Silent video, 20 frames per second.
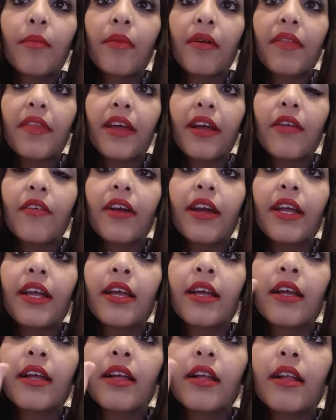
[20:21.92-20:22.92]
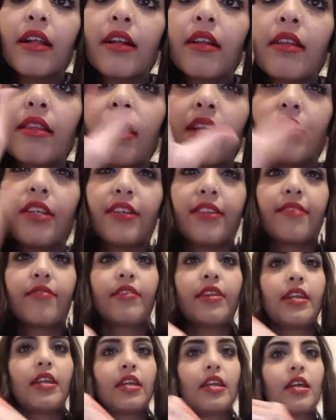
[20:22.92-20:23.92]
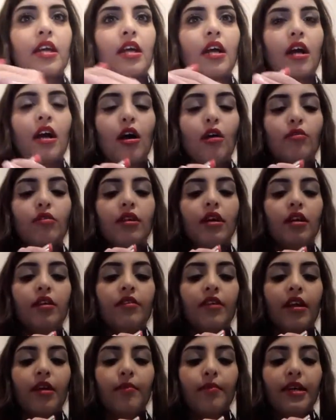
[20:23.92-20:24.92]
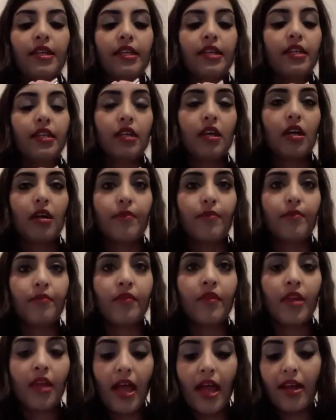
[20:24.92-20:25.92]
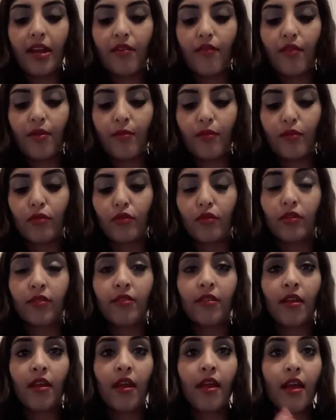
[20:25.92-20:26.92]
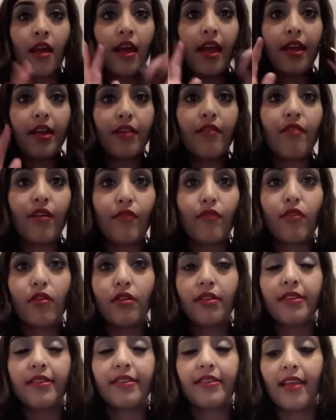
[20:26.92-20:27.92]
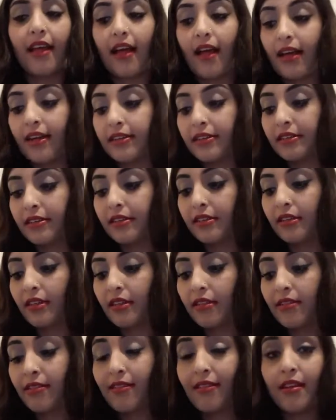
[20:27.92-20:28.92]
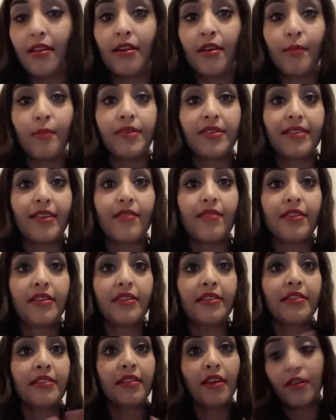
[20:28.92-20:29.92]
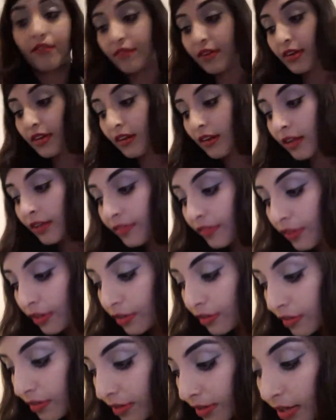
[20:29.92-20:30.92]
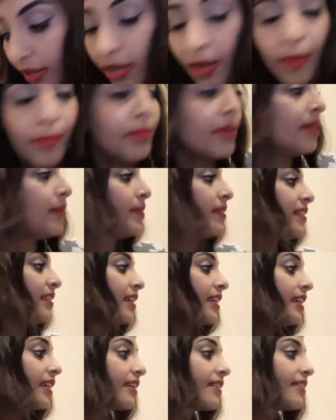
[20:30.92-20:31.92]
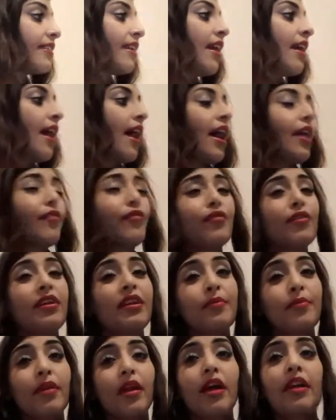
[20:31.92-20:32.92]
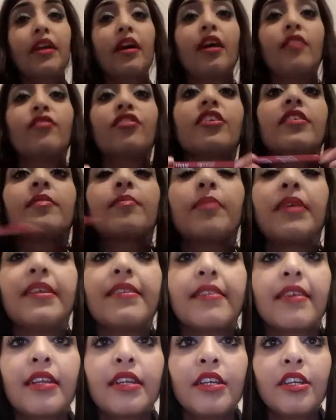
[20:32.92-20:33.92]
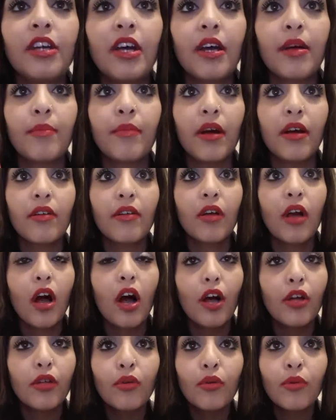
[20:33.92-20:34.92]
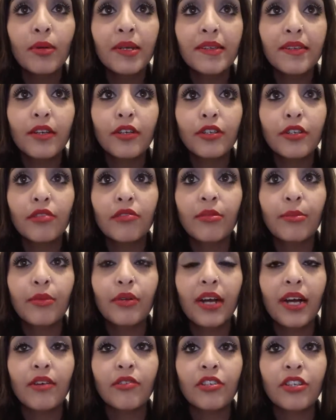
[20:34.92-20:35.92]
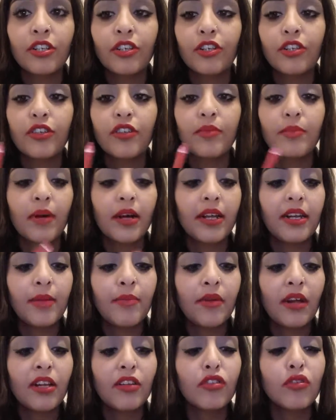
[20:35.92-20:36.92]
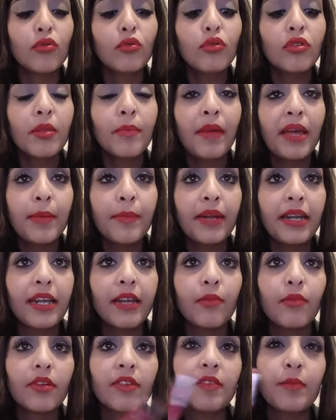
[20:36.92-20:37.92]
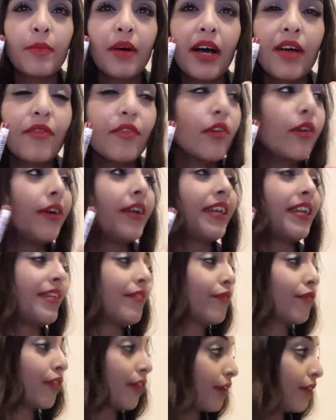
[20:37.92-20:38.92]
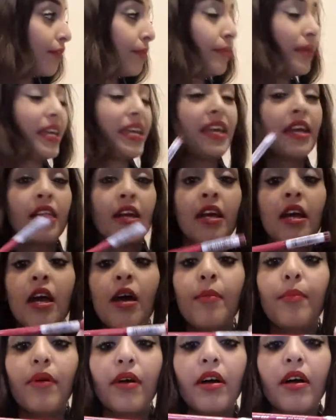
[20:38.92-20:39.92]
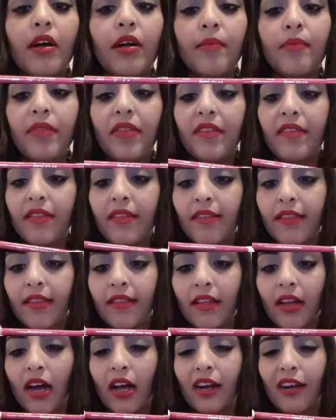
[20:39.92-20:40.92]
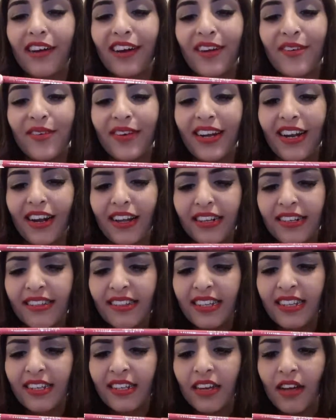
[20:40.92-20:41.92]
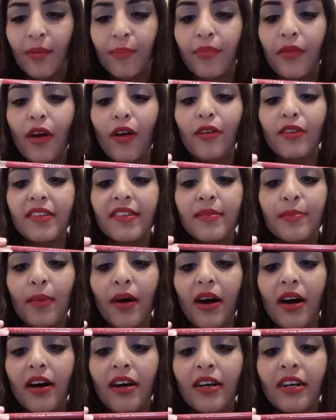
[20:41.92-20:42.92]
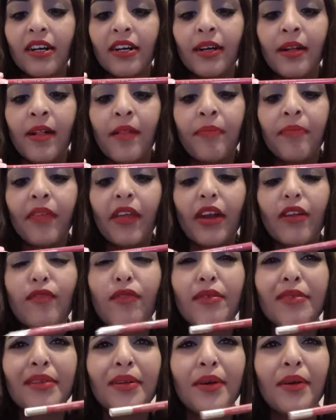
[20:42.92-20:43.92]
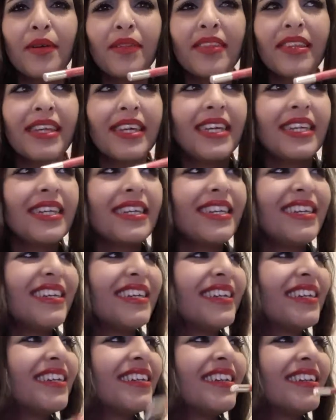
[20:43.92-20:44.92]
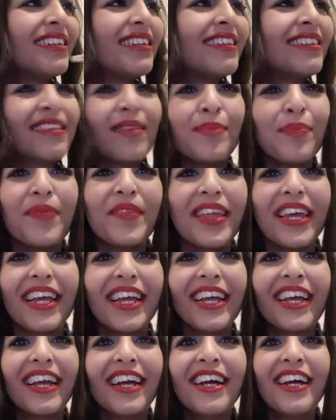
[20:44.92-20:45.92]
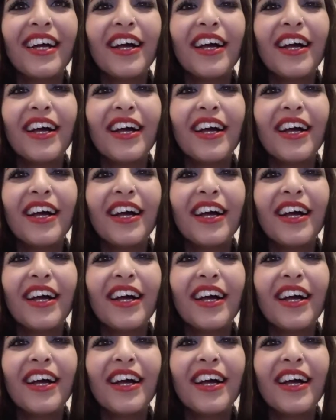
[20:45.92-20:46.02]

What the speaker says: but they're great. They're just really, I would highly recommend any Rimmels, any Revlons, and the number 7s. I really like those lipsticks. And for a lip liner, I've just basically I always go to the Rimmel counter and choose my lip liners, all the Maybelline ones, but I haven't got any in front of me. But this is in the colour, and I really like it. It's in Hot Spark. And I've also got the Indian something,